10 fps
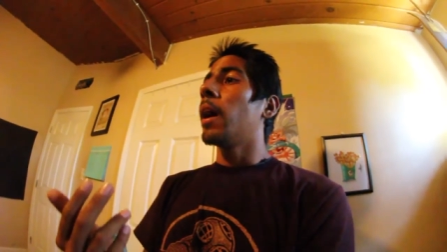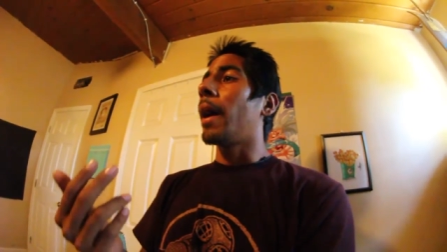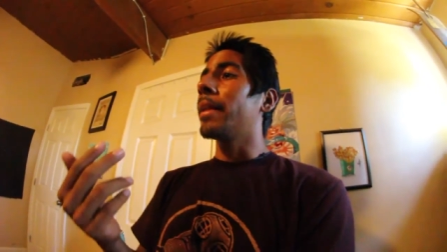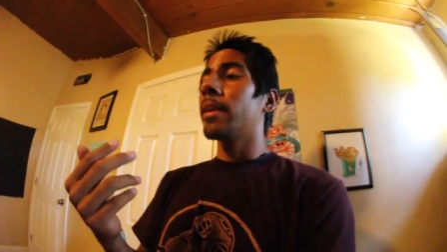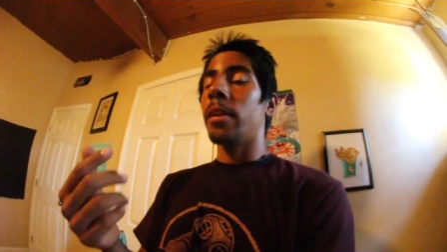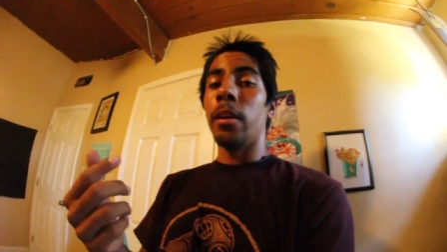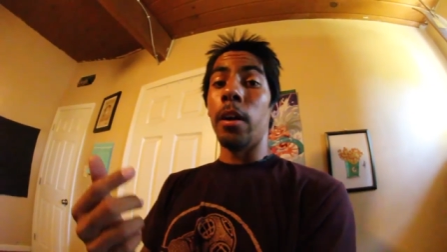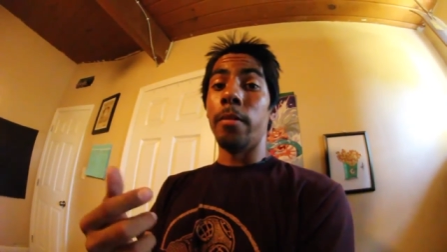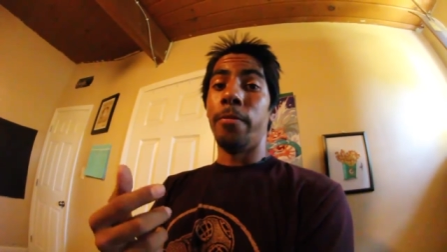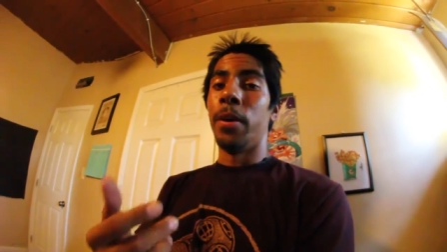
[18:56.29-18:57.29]
I did
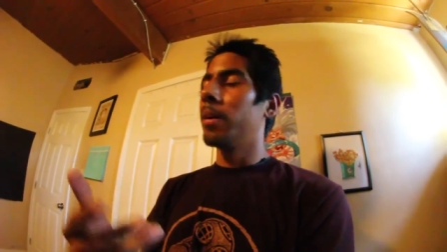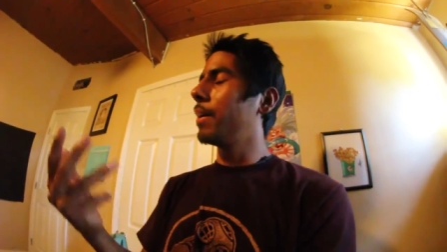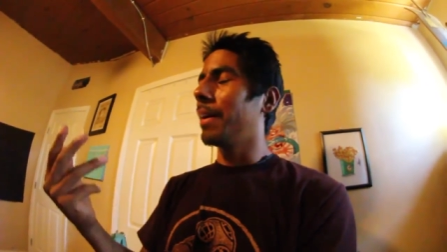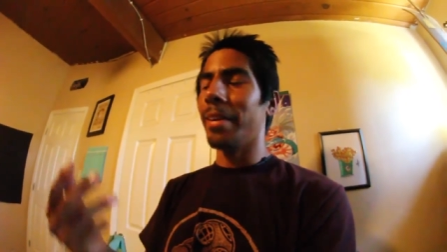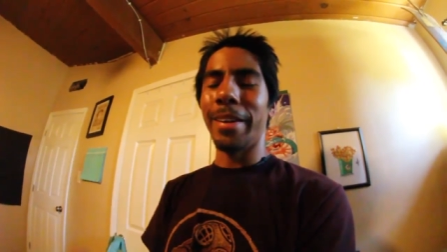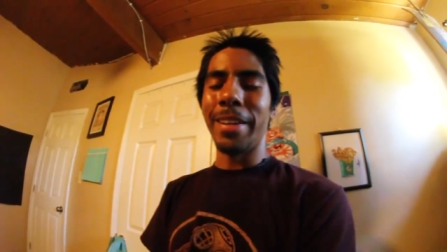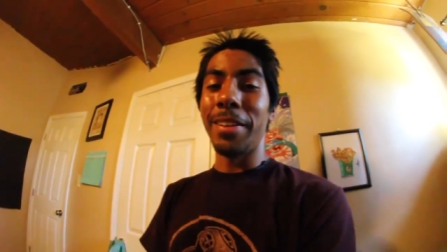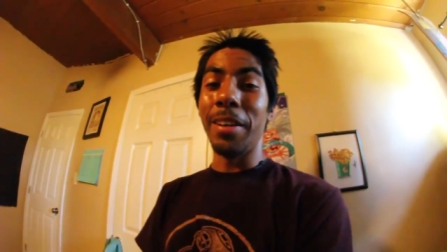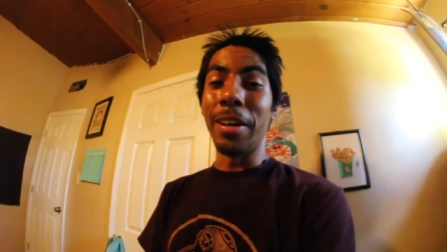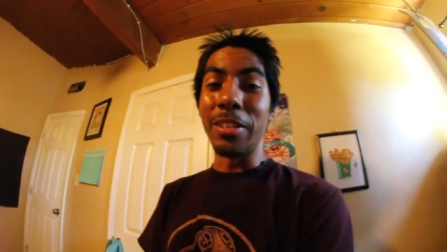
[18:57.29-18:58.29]

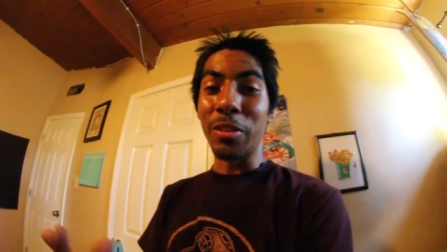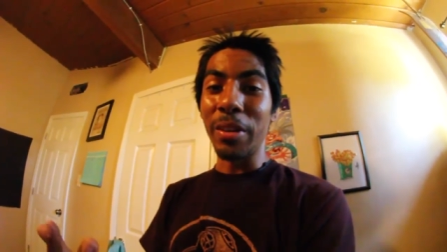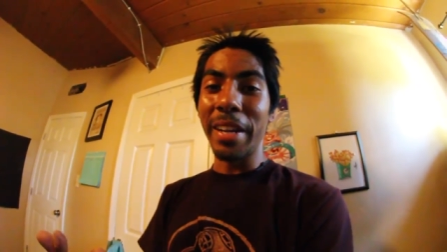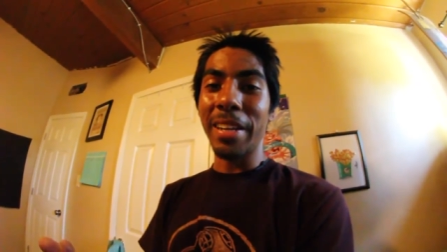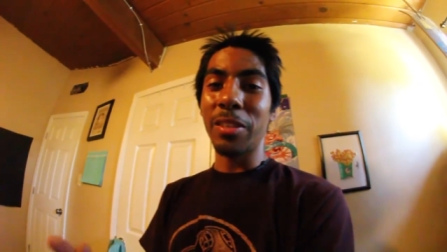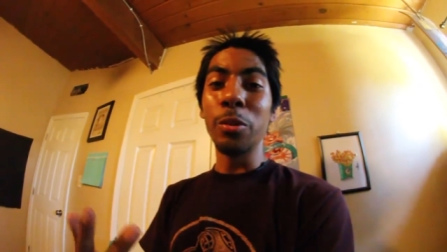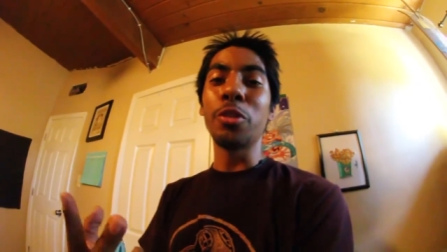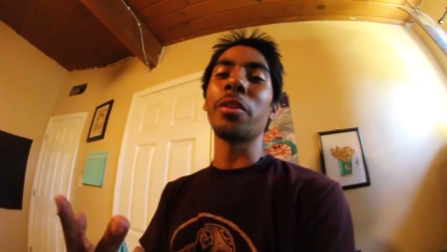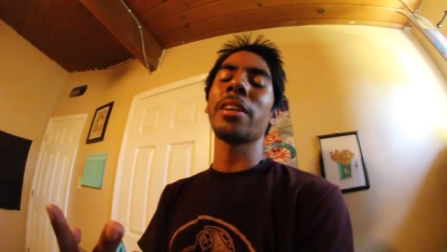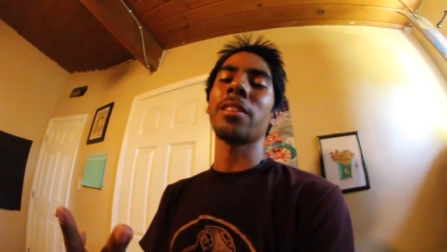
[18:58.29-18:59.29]
a trick, two
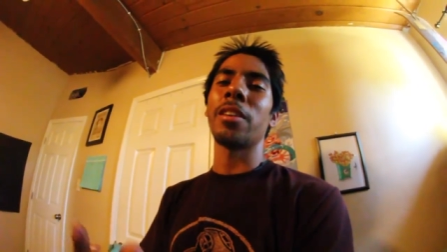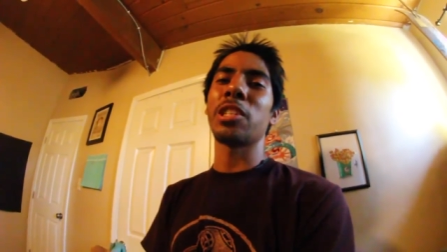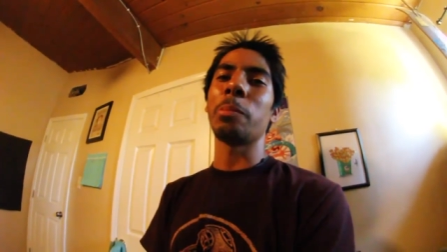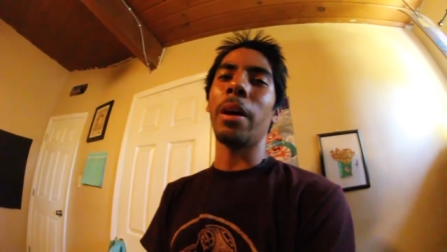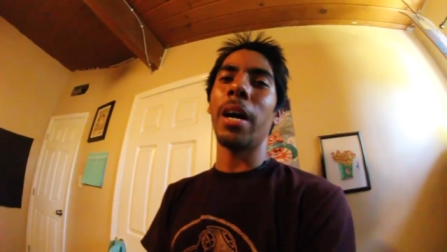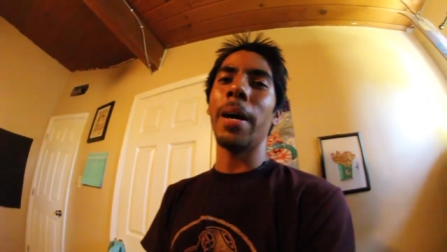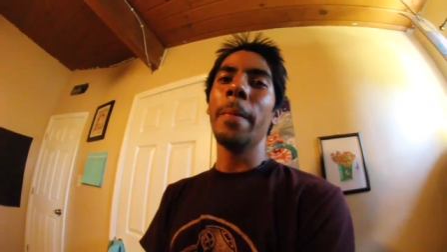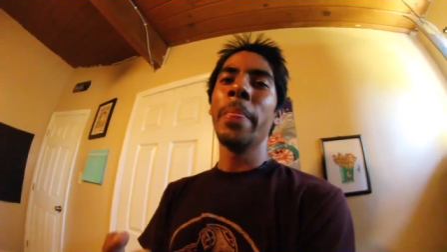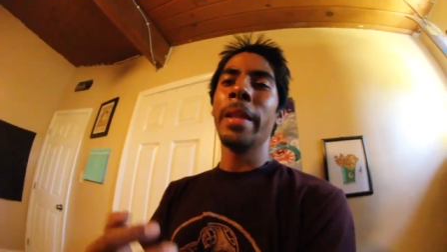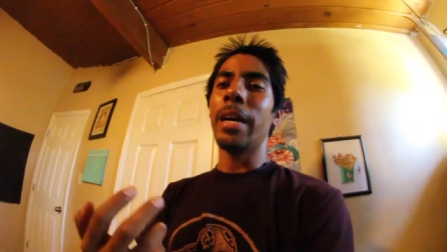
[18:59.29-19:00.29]
tricks on a
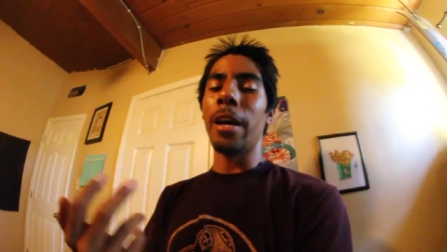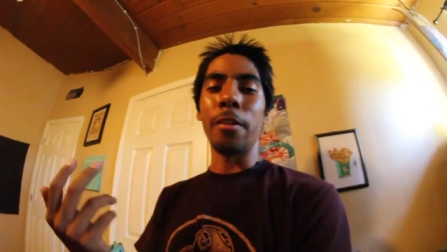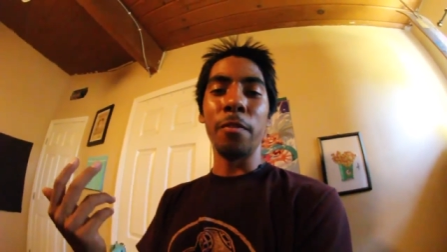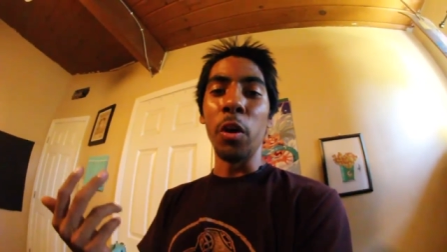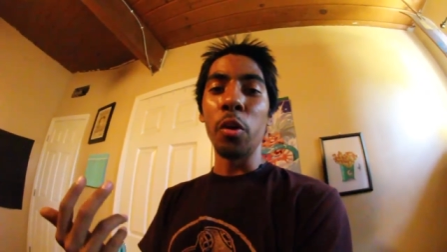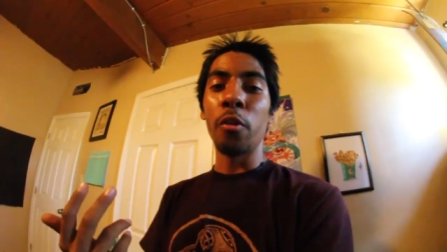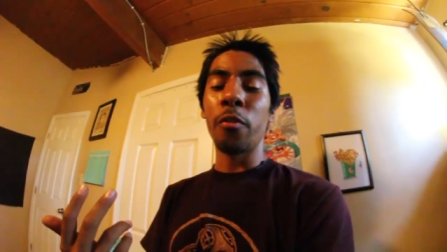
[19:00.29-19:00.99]
spot, got a photo